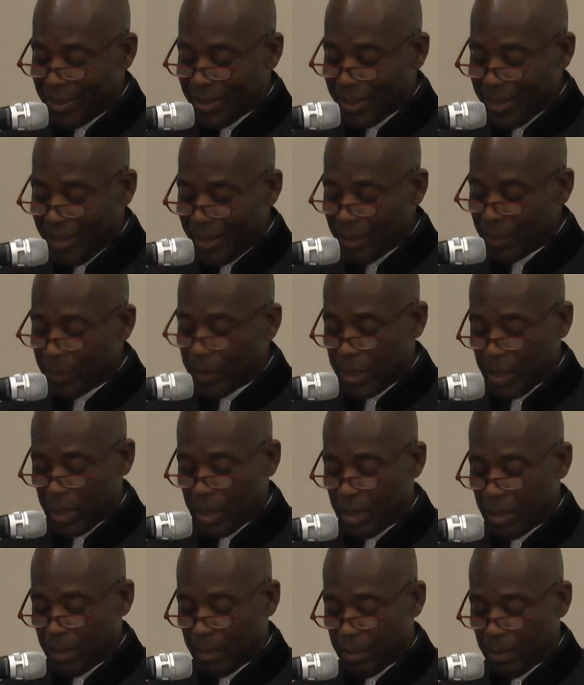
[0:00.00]
can
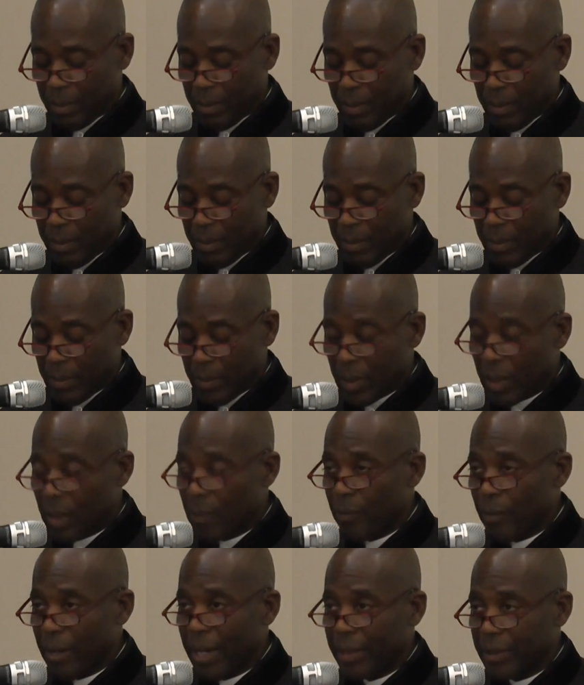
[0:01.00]
become a
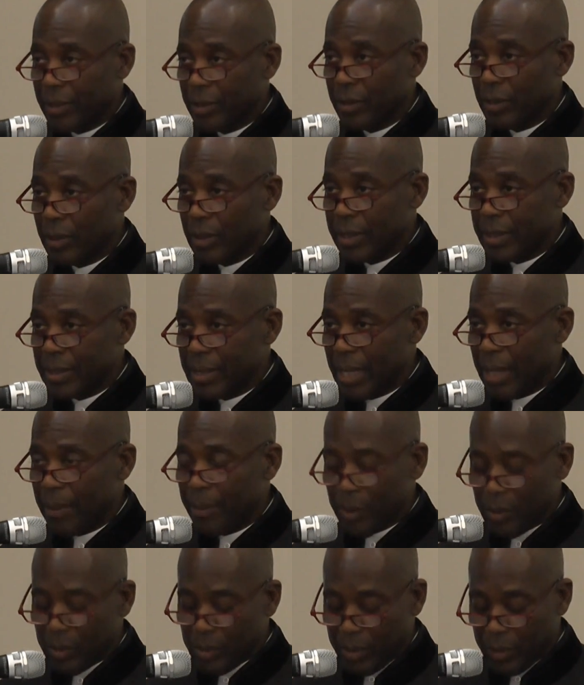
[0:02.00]
practical
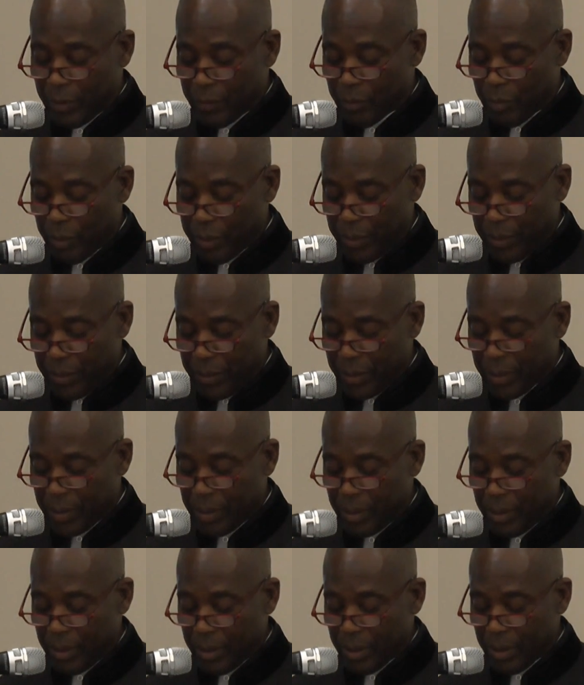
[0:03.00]
example of brotherhood,
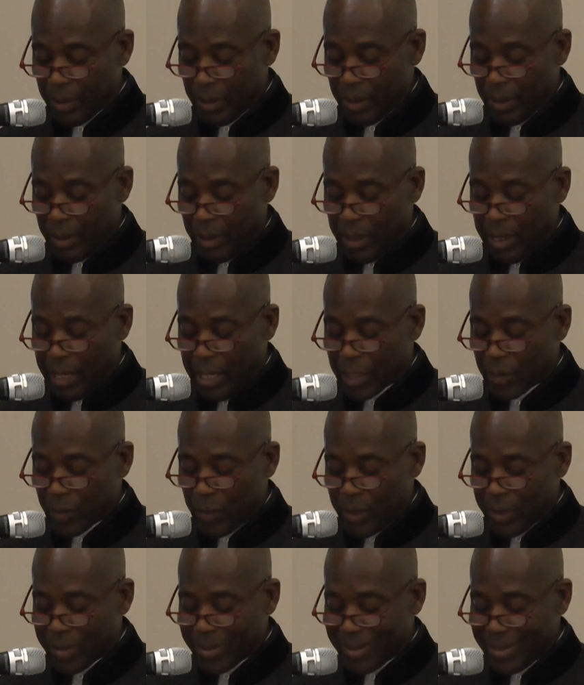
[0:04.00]
as well
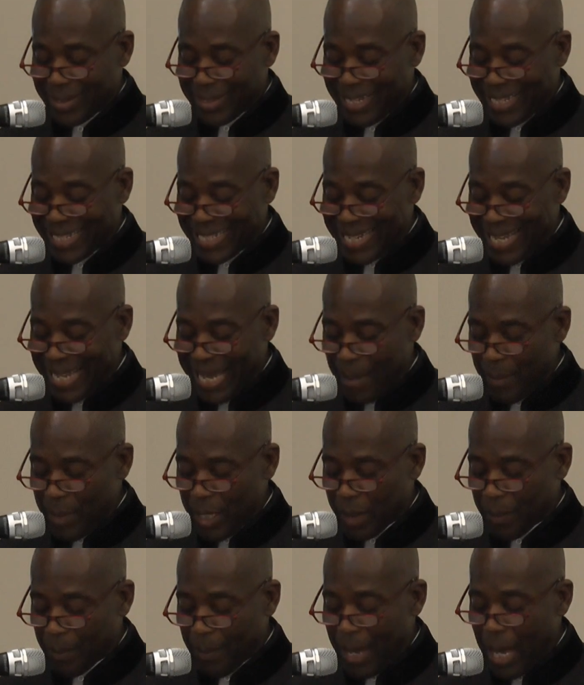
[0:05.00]
as a dynamic
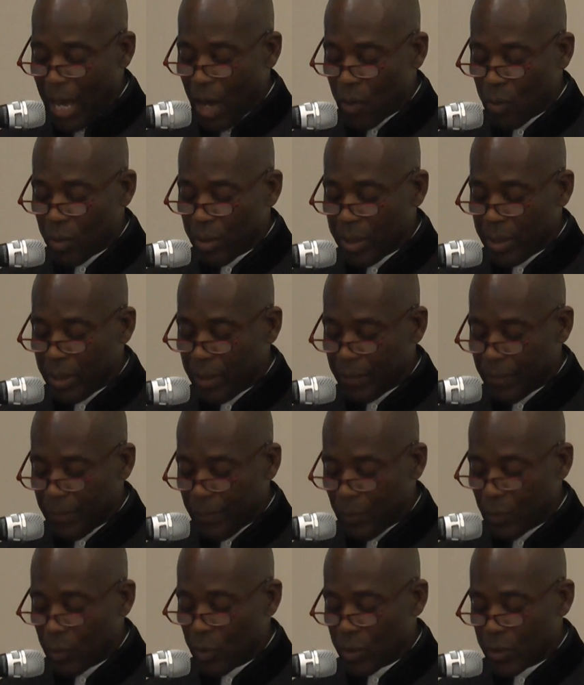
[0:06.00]
power and
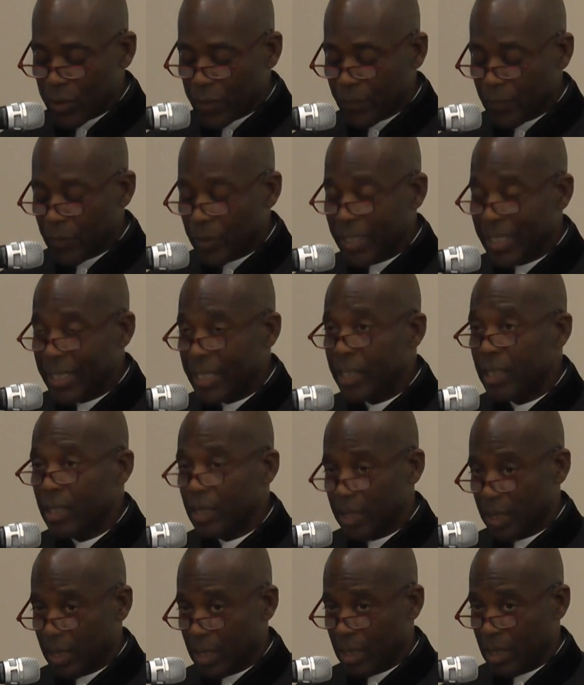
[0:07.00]
force for
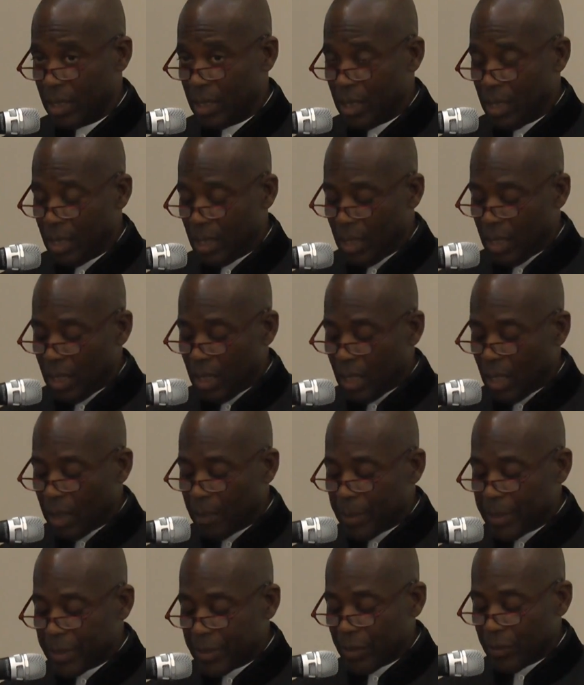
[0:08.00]
healing a
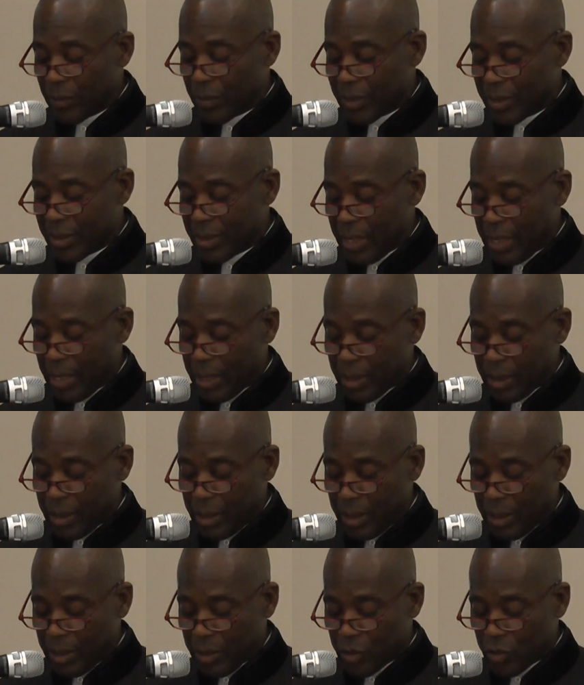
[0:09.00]

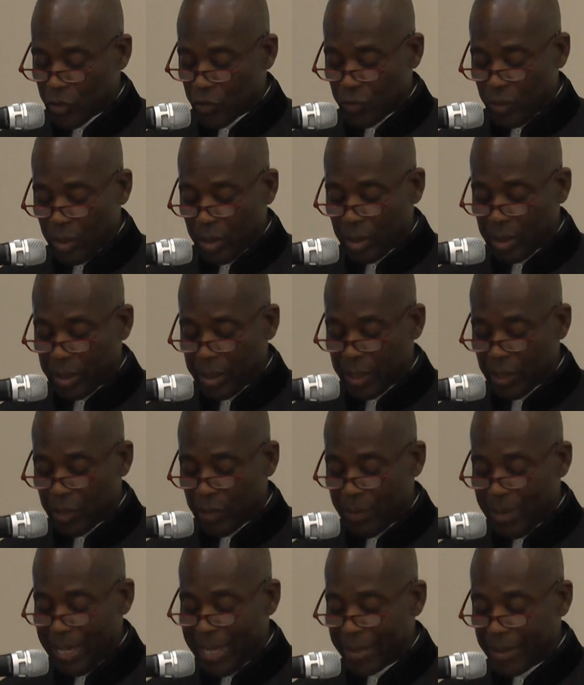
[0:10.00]
misunderstanding, struggling
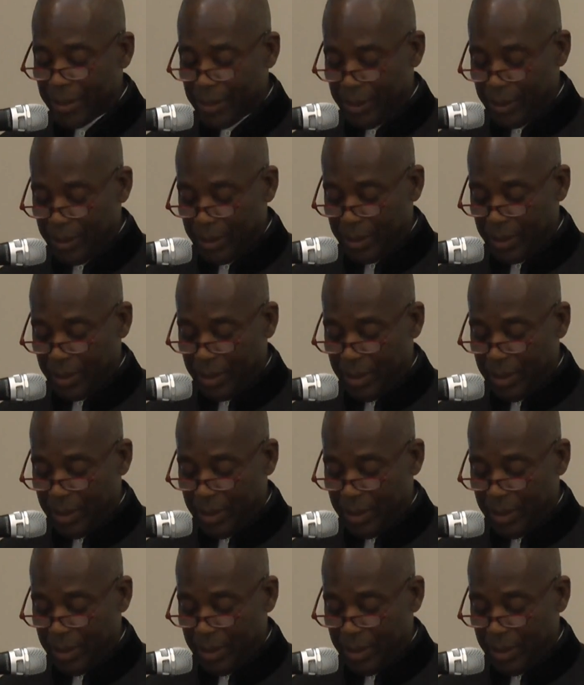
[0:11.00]
humanity,